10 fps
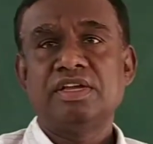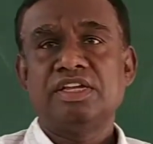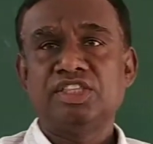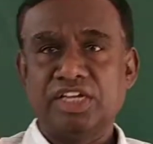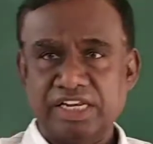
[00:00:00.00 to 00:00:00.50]

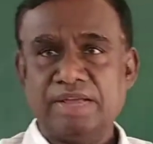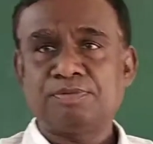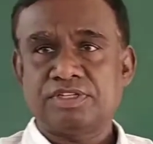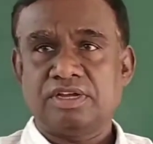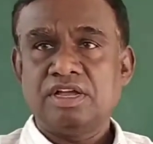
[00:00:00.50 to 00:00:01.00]
In the
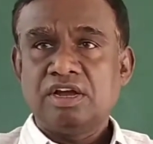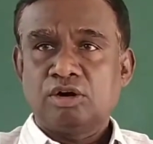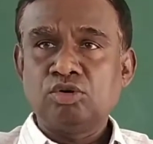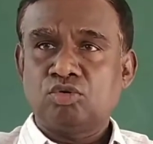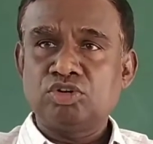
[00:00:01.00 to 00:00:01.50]
grapes,
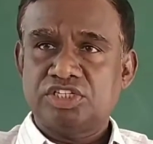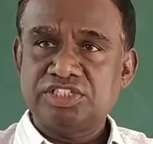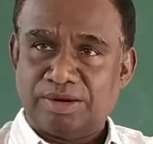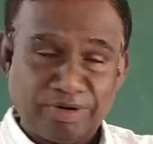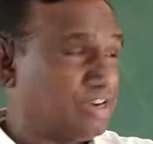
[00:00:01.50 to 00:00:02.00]
glucose is
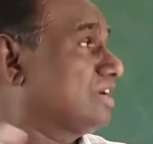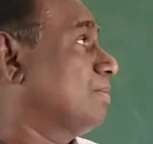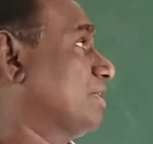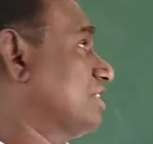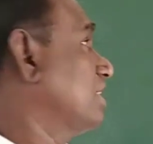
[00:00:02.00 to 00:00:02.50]
abundantly
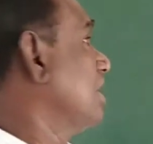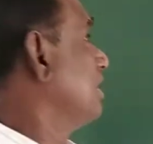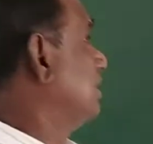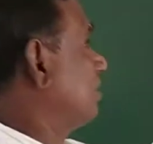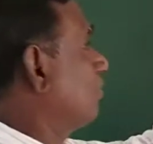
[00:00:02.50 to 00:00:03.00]

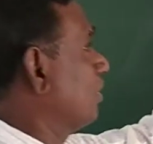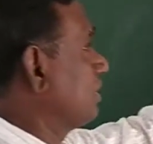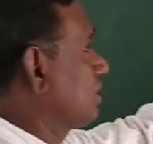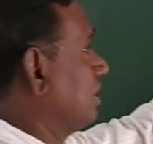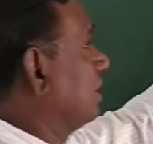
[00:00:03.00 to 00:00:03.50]
present. Therefore, it
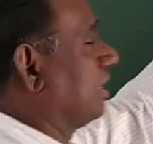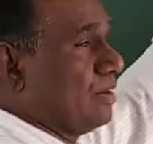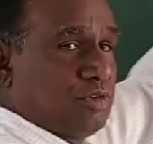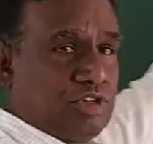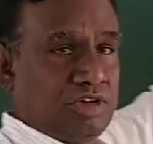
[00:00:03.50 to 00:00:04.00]
is called the
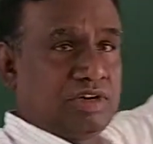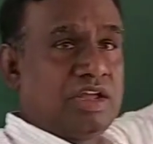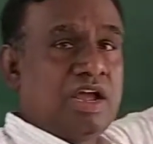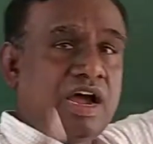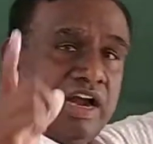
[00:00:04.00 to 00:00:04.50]
grape sugar.
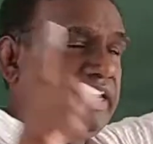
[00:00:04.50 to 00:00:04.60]
And